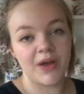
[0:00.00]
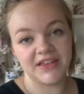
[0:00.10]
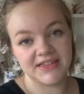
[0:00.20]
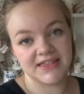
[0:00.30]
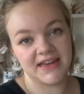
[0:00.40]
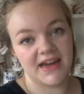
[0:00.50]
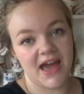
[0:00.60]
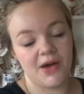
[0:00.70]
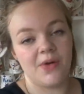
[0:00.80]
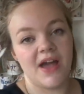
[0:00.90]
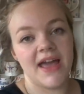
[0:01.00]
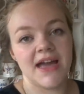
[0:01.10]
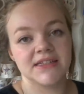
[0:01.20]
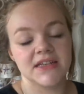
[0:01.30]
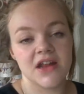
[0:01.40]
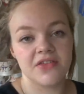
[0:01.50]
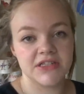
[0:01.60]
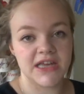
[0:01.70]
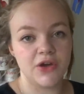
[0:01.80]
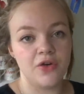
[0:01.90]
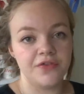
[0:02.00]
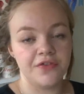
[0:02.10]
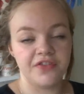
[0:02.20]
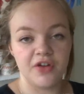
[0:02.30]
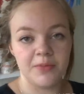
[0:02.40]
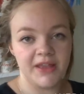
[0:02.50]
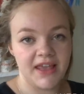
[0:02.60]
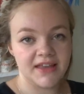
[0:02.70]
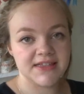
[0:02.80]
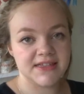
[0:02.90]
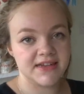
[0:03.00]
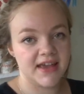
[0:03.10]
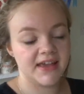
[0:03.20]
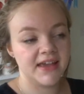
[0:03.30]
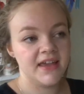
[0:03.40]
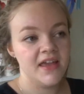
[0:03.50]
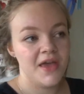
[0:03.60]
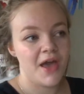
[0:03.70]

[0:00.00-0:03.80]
Wednesday now. I had another day off of filming yesterday.